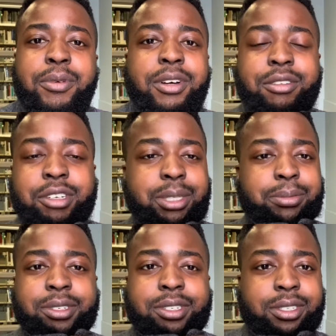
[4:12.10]

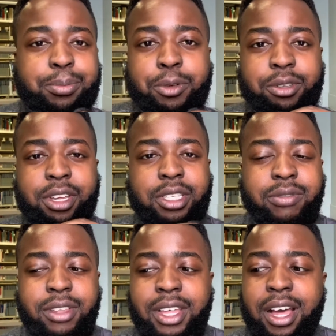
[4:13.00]
Christmas, birthday, stuff
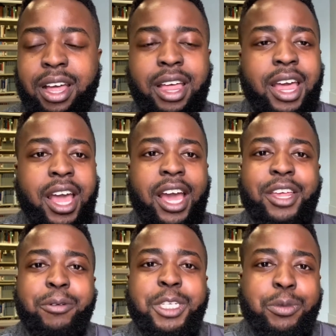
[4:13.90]
like that. And he
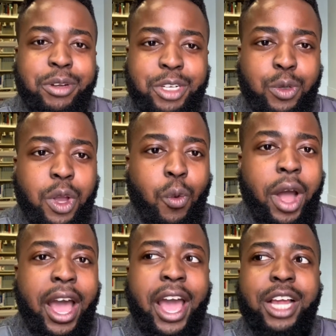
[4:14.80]
always wonders like
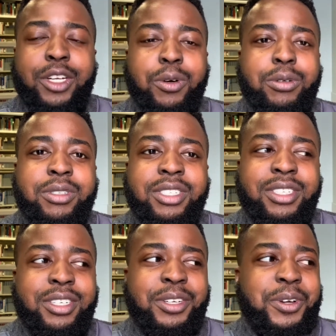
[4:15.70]
why I don't
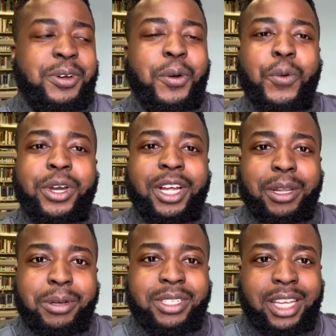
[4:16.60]
wear the
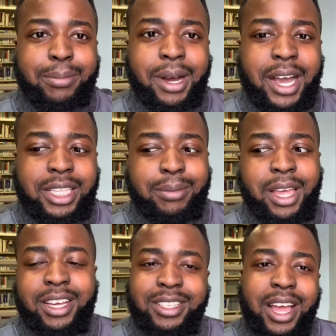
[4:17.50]
clothes that he buys. I'm like,
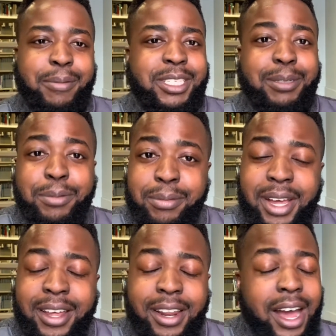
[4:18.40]
because I am a simple
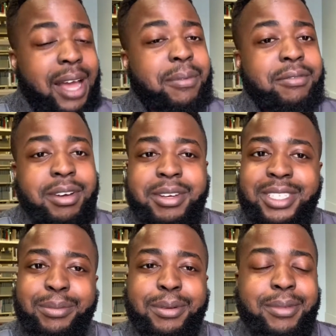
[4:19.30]
man. I am a very
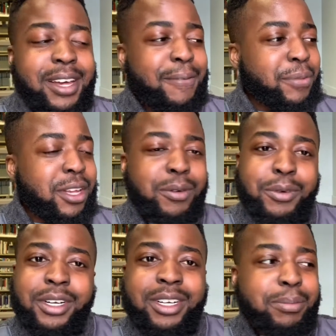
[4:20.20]
simple man. Wear
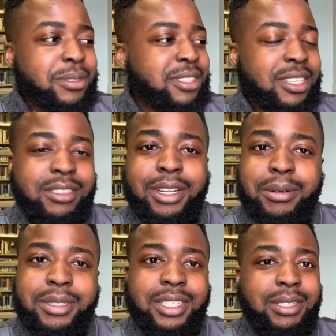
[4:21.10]
a couple sets of
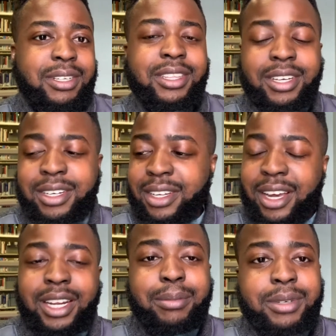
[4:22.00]
clothes here and there,
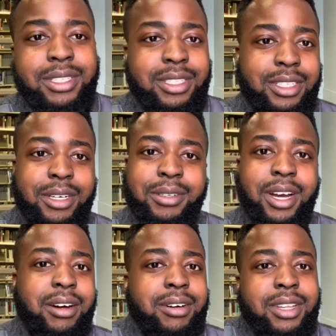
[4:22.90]
and I'm good to go. I
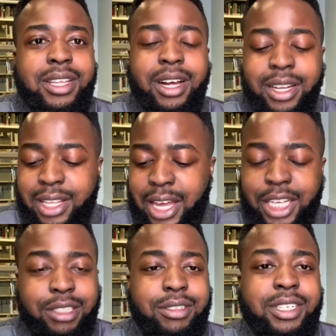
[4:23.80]
don't need all the
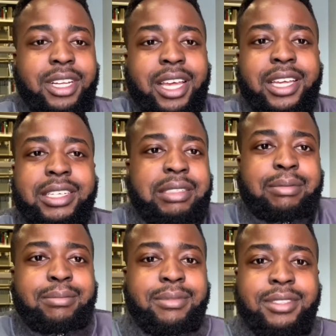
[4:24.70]
extra like
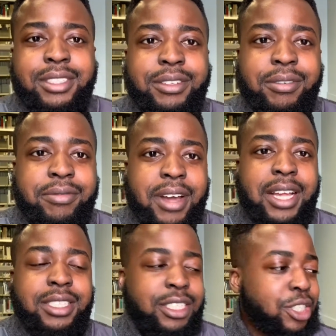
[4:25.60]

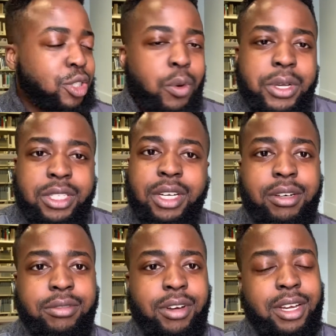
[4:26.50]
fancy, showy stuff,
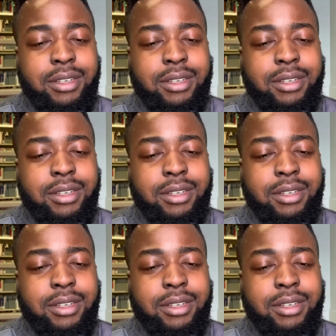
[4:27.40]
right?